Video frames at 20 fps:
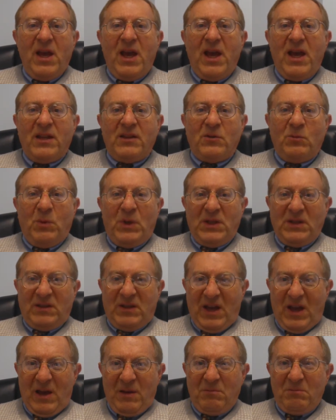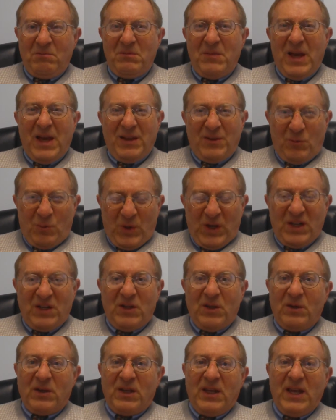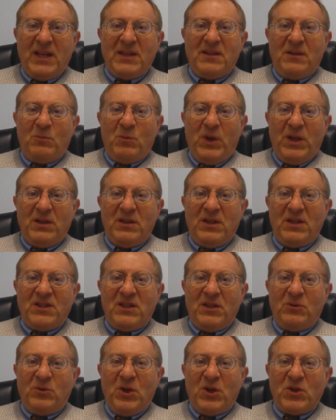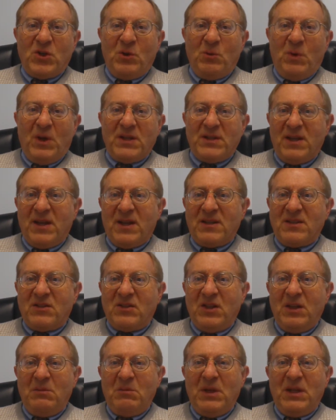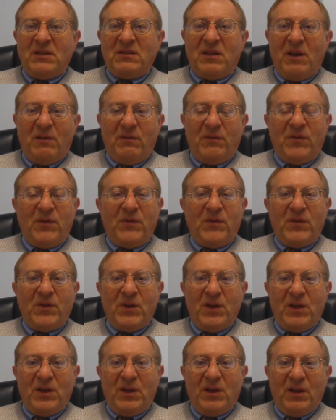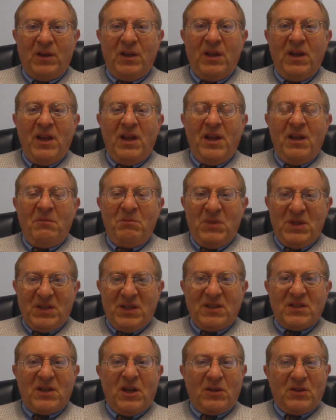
And one time, and when the situation was extremely tough, Mrs.